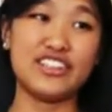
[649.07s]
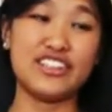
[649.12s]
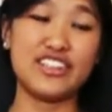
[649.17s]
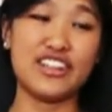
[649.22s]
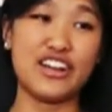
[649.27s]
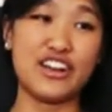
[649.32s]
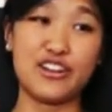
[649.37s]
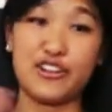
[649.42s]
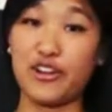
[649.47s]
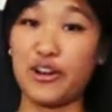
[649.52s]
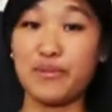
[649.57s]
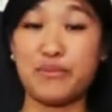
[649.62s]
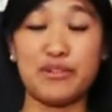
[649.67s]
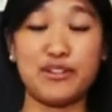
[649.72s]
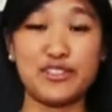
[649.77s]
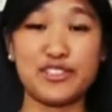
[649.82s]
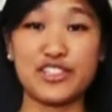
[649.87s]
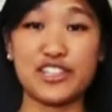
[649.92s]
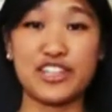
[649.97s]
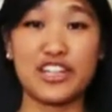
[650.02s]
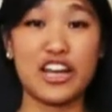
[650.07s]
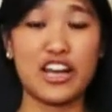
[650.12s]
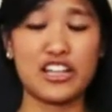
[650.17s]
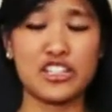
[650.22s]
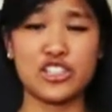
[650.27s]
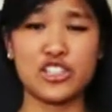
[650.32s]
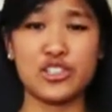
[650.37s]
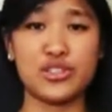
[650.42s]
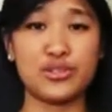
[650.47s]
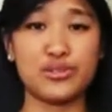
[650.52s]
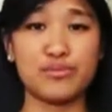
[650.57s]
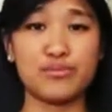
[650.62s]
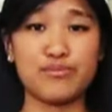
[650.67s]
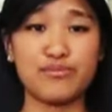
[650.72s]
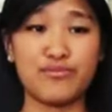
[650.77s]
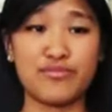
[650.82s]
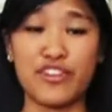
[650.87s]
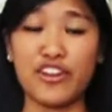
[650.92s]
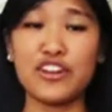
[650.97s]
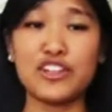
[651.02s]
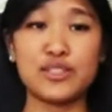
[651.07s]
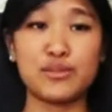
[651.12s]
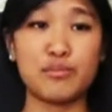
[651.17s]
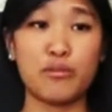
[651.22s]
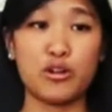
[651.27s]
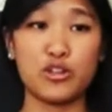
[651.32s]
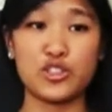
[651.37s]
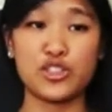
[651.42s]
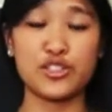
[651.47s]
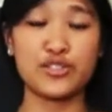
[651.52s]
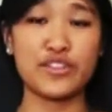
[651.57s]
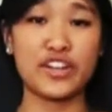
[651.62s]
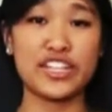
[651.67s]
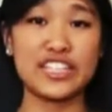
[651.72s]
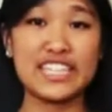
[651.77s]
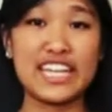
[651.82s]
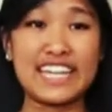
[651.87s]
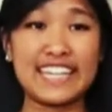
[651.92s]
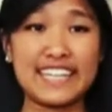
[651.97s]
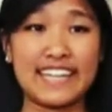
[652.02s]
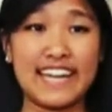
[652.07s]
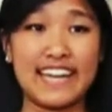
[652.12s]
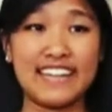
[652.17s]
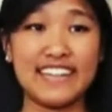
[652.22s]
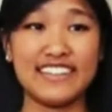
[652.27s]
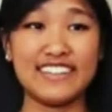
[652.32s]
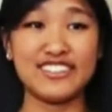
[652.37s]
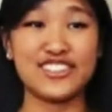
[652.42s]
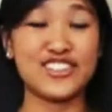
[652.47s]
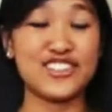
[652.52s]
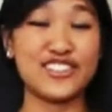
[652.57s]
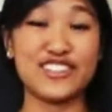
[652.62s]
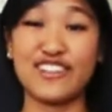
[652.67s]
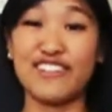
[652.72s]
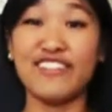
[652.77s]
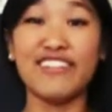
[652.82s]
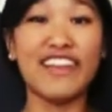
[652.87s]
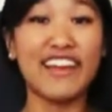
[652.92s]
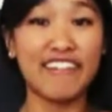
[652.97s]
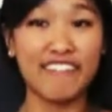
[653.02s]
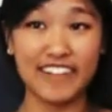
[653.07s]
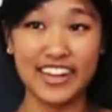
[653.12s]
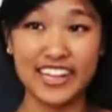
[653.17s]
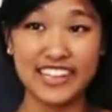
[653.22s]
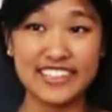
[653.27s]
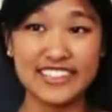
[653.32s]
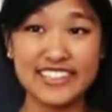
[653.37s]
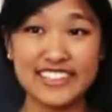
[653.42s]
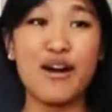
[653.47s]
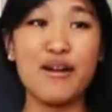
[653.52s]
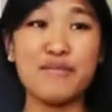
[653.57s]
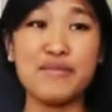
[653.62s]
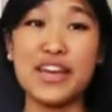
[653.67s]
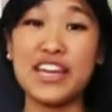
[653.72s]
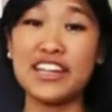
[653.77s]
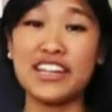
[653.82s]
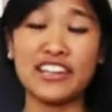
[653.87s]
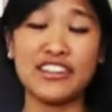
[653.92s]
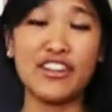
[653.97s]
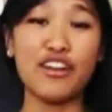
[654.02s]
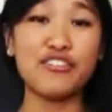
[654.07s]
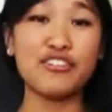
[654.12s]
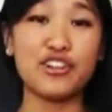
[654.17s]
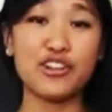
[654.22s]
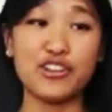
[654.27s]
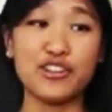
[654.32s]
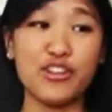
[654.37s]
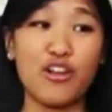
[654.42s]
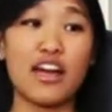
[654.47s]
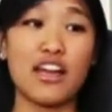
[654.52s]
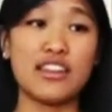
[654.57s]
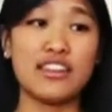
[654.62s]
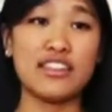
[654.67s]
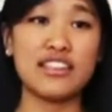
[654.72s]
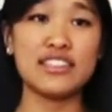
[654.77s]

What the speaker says: a great person. She's very smart, she's very dedicated, she's hilarious, and I love her a lot.